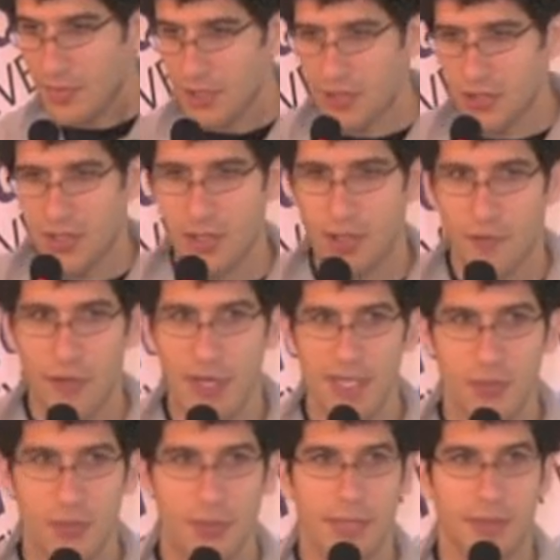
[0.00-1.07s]
So I don't know if you
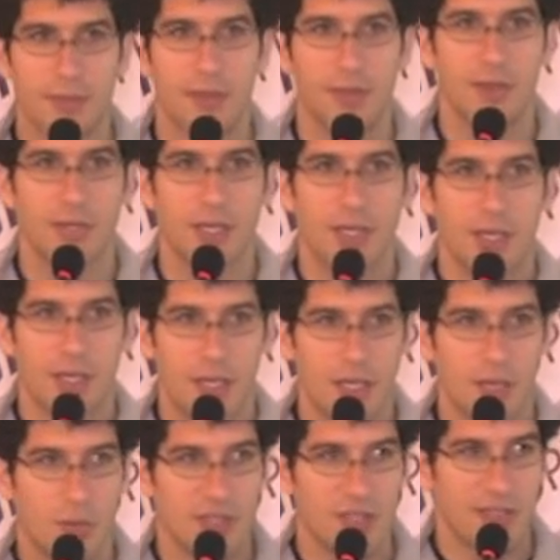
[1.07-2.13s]
guys remember
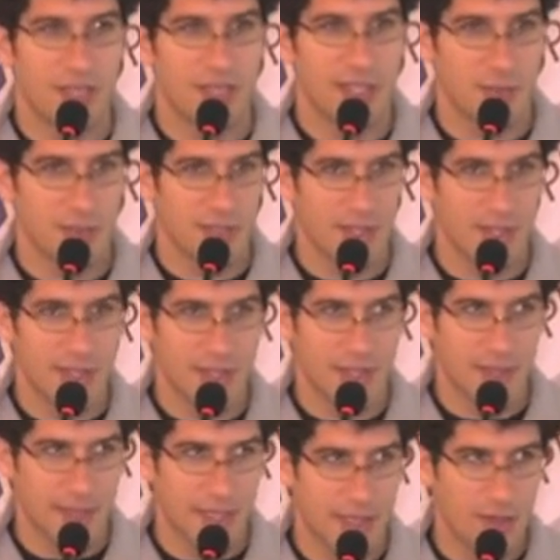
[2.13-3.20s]
when Diggs was
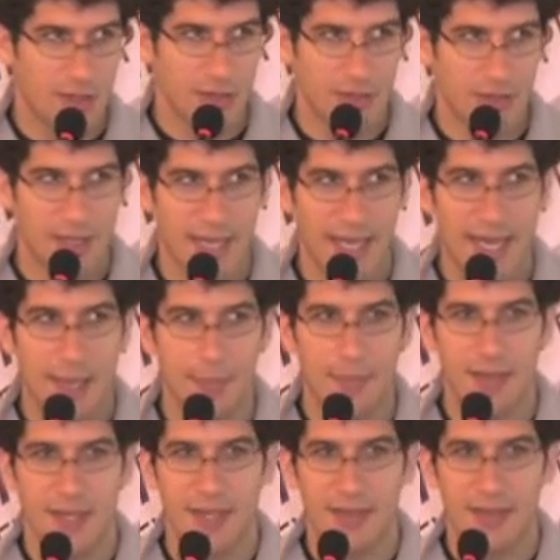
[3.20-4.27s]
talking about the
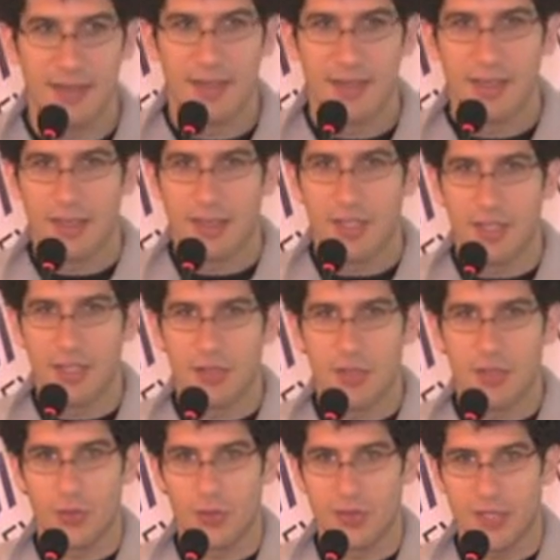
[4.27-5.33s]
app that,
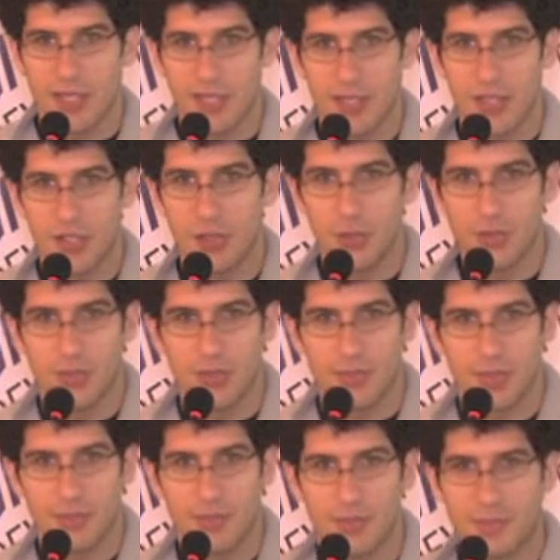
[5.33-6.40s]
so it was like
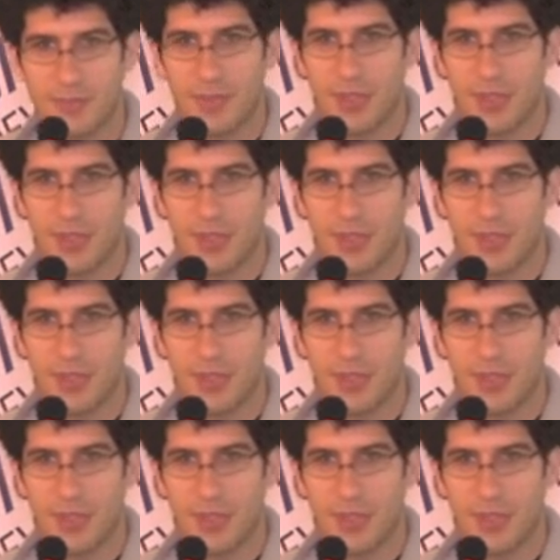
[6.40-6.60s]
user,